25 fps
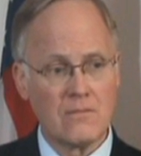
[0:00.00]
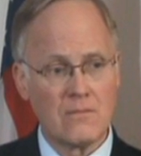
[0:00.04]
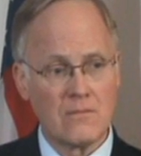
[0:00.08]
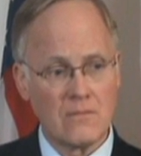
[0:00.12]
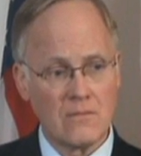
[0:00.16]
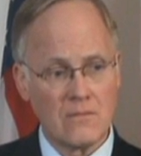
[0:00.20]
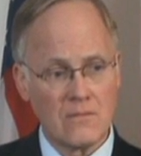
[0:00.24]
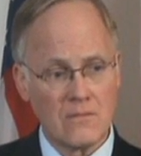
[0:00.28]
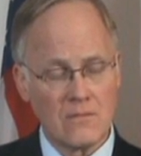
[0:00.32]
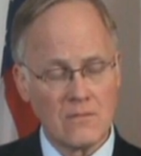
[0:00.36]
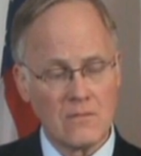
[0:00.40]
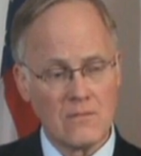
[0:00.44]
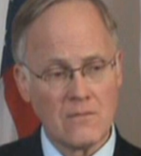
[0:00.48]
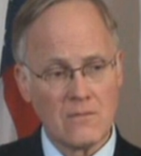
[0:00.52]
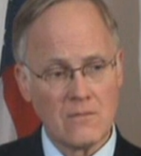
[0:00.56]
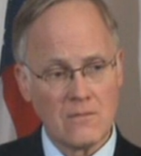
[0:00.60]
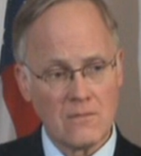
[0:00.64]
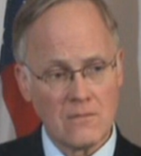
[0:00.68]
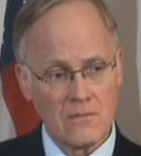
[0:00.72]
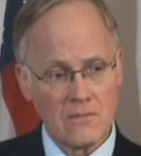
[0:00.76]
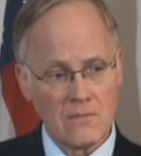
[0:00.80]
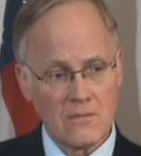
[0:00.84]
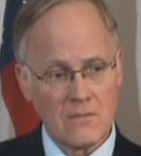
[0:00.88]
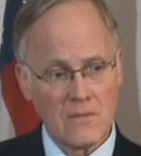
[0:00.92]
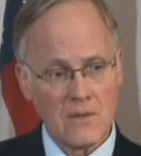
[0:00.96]
So
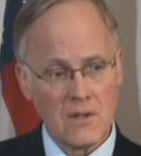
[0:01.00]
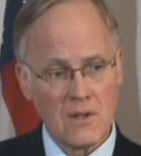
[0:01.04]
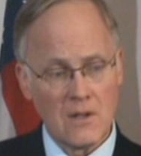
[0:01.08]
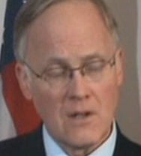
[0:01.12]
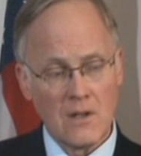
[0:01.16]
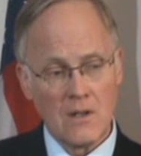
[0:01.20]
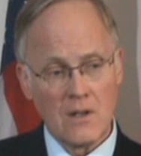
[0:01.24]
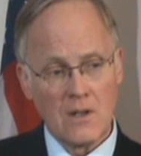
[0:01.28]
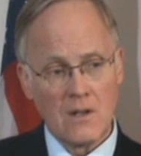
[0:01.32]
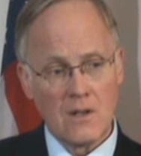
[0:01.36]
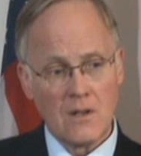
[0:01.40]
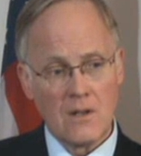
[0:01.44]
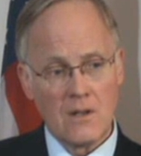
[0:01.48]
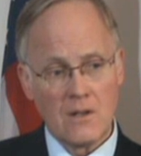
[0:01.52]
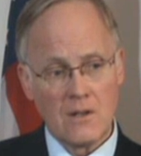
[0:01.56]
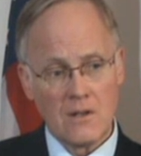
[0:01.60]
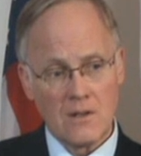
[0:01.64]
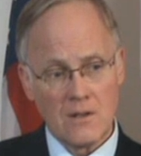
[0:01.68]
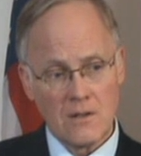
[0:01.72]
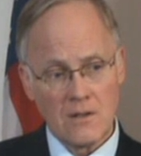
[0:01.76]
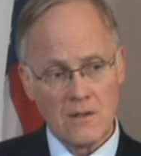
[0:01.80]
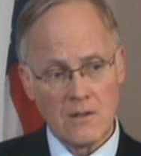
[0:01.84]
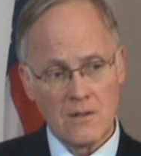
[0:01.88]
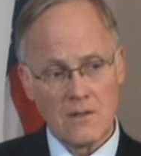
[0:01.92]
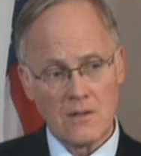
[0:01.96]
would it be fair to say you
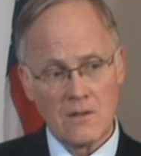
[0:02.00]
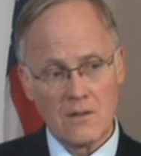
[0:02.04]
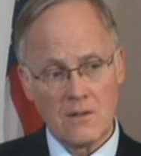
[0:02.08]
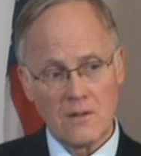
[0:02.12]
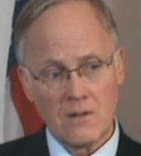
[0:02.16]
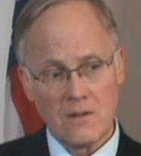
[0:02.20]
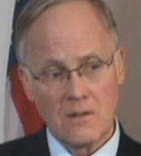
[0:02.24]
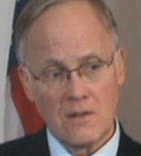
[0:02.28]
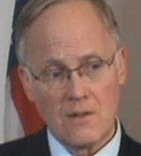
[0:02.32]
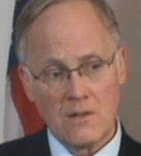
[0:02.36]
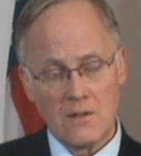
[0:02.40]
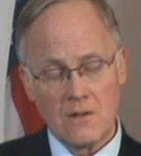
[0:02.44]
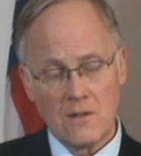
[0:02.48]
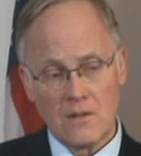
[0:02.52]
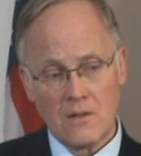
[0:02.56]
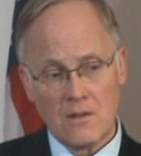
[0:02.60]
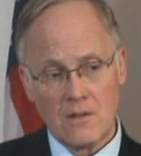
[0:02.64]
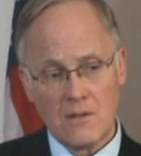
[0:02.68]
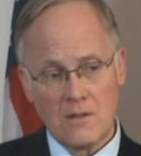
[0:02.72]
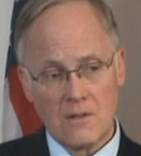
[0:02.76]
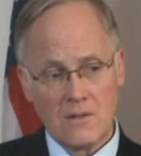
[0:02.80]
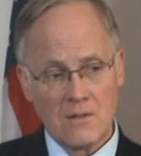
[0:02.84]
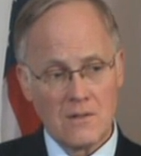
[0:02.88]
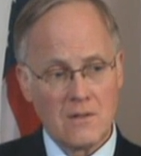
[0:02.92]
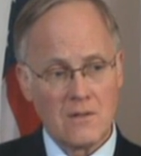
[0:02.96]
support the
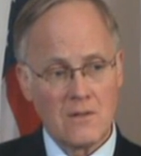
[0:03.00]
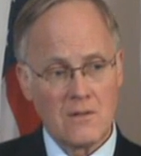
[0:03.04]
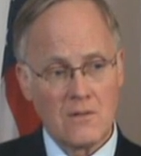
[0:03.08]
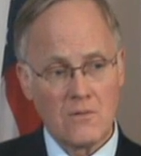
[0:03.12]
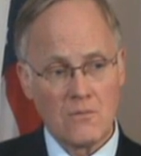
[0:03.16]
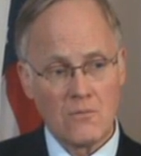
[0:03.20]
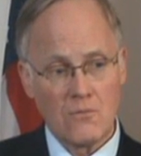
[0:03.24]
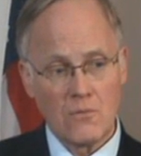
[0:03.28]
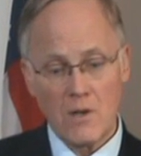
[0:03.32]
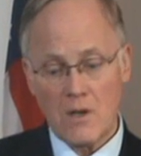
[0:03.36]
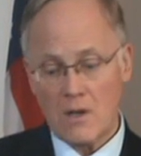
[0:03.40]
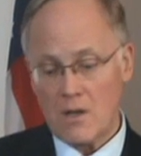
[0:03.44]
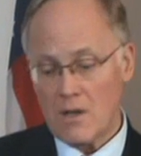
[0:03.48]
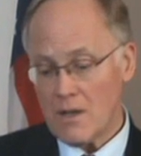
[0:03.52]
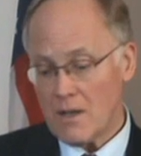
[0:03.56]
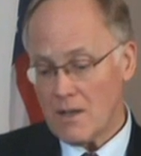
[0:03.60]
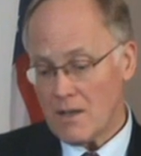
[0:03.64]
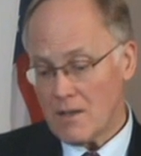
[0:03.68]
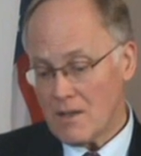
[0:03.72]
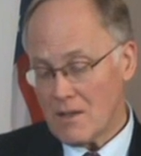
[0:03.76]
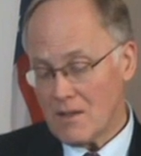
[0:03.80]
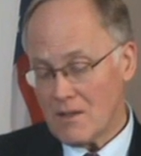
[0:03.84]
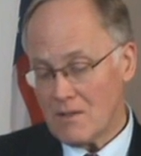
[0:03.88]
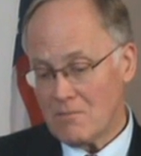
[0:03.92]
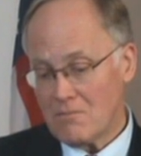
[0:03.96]
court decision? Well, I
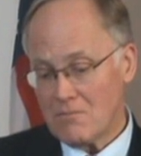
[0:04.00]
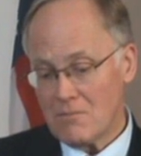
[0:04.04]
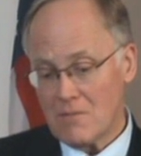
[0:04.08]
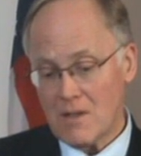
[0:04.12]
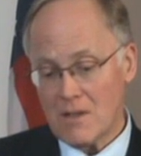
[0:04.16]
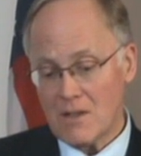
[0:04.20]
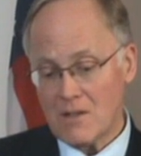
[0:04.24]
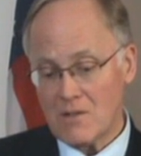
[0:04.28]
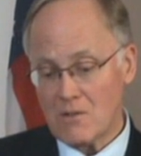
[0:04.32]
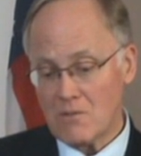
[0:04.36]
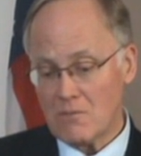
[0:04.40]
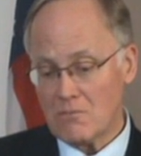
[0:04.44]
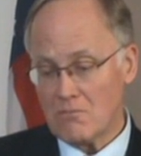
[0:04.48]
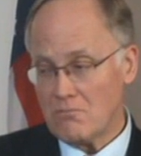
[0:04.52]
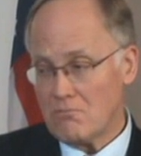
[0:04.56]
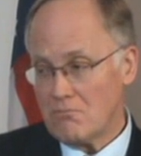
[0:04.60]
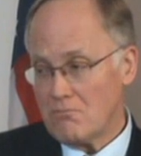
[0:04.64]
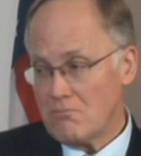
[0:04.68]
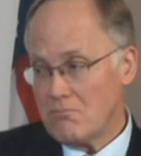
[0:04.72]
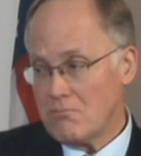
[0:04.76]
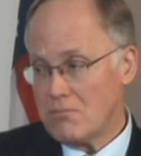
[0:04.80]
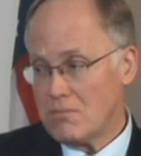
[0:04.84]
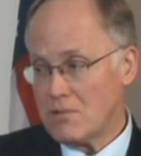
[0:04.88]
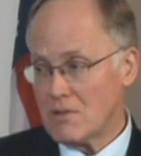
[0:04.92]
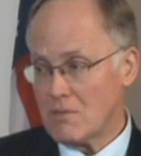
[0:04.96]
don't
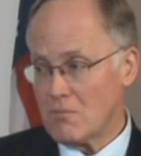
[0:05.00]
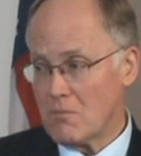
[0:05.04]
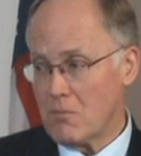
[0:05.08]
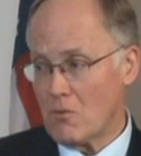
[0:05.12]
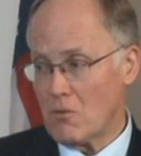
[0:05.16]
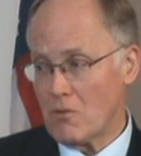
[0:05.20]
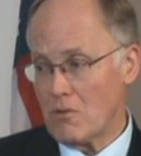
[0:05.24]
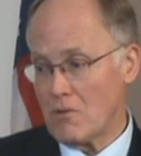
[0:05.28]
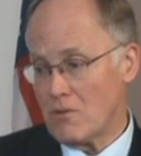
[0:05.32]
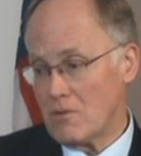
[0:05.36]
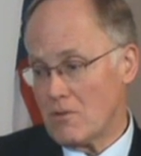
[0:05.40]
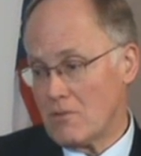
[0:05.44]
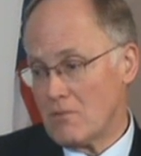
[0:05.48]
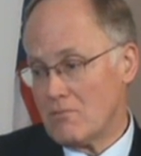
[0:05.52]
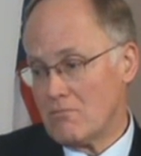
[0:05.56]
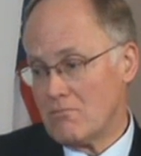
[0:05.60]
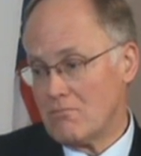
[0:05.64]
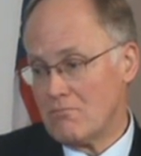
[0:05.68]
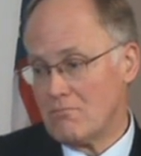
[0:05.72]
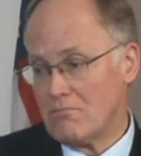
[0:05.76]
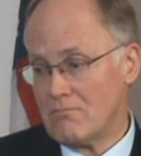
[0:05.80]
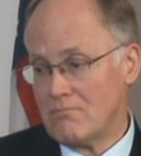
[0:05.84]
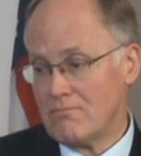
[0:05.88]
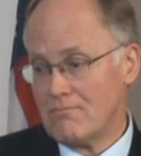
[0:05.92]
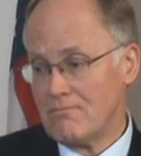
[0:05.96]
support or
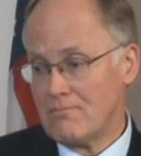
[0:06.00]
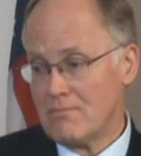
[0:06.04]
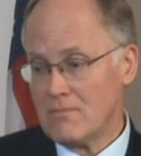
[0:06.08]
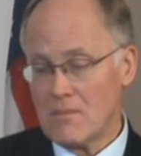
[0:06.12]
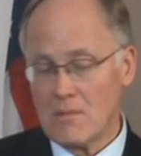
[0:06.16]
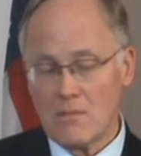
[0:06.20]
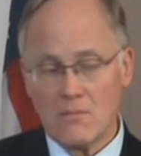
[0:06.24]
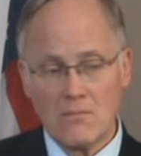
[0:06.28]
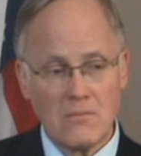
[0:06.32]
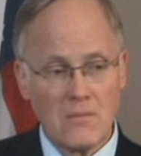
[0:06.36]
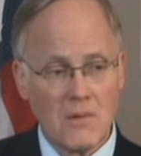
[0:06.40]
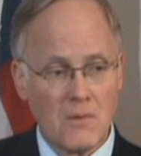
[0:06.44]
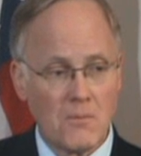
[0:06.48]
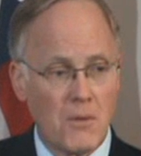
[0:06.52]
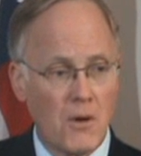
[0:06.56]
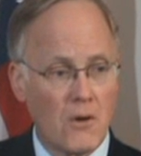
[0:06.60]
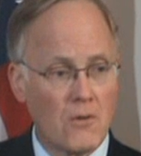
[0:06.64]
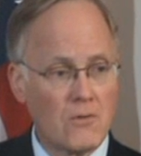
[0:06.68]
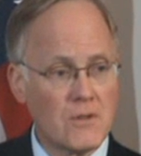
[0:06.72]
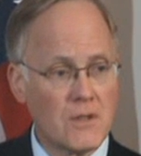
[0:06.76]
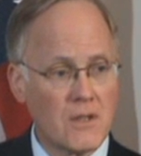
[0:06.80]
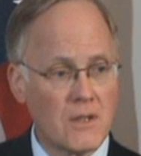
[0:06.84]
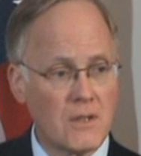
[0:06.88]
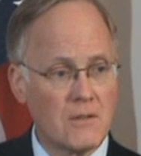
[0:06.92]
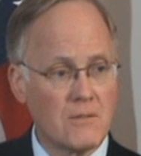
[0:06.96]

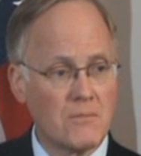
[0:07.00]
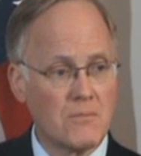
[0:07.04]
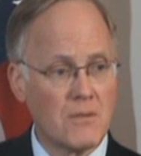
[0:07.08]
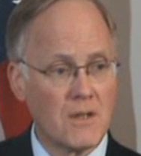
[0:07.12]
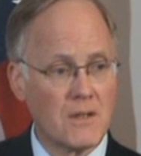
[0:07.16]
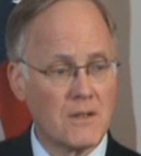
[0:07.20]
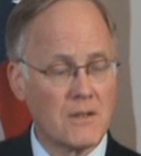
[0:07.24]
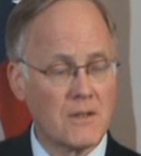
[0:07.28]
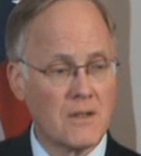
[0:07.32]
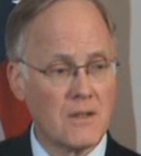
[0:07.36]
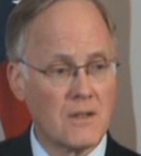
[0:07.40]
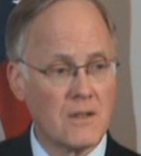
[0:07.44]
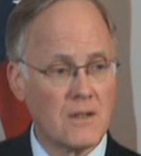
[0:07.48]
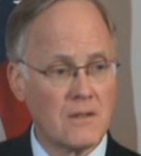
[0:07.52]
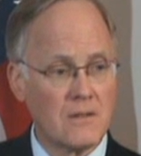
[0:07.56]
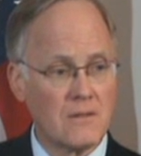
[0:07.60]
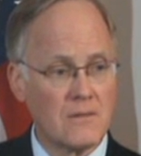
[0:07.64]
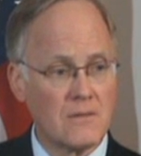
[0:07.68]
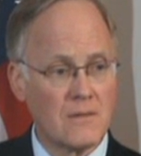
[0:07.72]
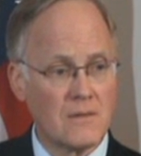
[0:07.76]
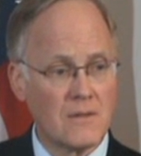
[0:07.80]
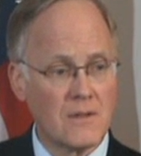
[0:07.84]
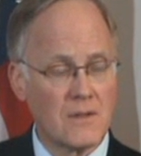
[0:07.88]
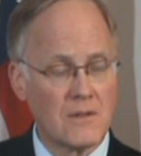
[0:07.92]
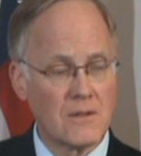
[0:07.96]
oppose it, but the
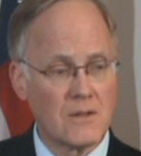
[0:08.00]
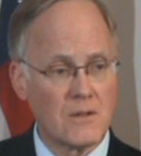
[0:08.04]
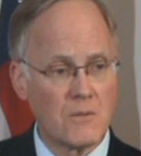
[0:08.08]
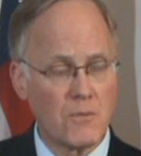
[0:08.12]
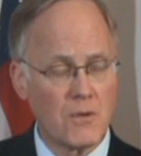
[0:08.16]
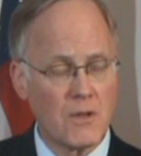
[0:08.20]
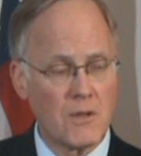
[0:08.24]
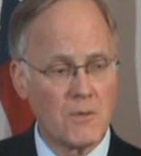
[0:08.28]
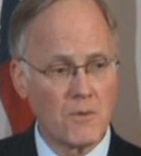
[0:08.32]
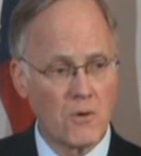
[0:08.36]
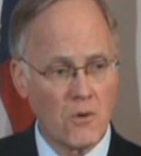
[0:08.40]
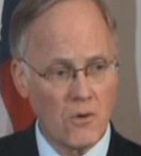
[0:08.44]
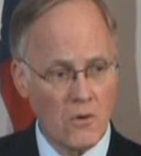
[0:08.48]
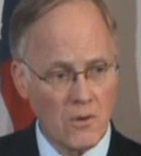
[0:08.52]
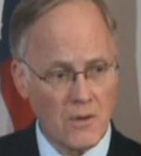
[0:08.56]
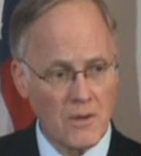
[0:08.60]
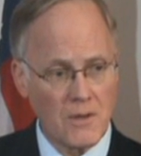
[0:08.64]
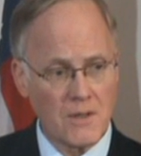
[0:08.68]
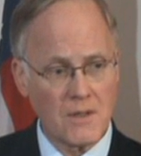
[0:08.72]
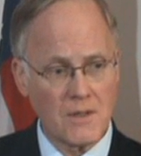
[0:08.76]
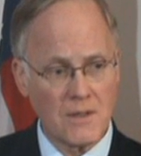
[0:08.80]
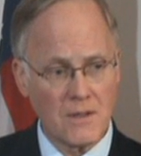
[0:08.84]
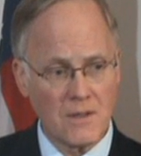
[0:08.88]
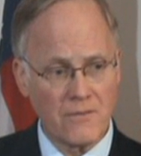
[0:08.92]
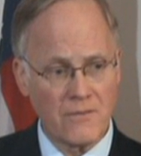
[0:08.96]
Supreme Court
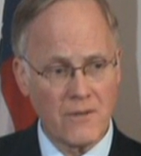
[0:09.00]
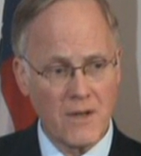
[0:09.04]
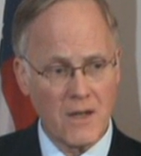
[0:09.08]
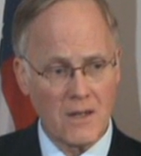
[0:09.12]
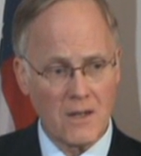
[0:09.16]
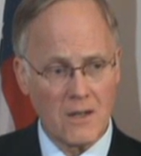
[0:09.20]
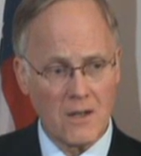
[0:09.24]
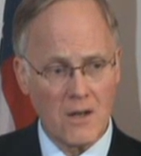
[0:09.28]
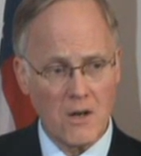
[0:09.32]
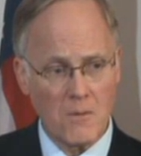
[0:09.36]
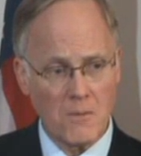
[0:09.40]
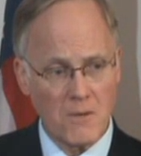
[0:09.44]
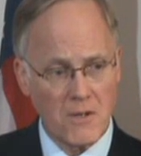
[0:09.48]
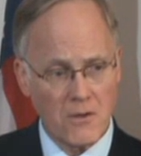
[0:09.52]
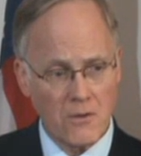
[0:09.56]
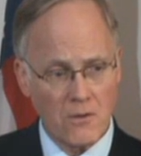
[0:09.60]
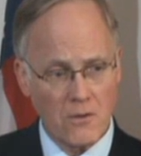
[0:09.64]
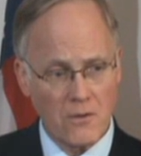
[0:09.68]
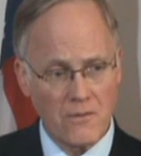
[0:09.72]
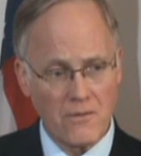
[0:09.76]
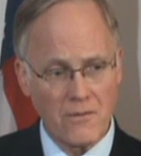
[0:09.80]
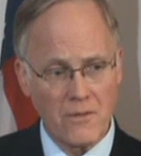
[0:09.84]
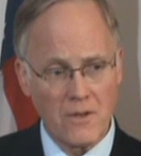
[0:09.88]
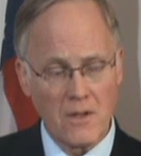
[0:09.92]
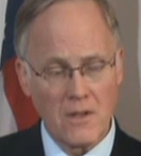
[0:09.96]
is the final
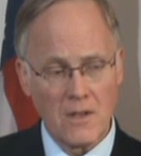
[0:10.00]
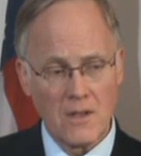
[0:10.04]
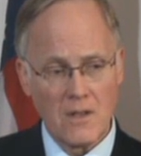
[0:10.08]
arbiter of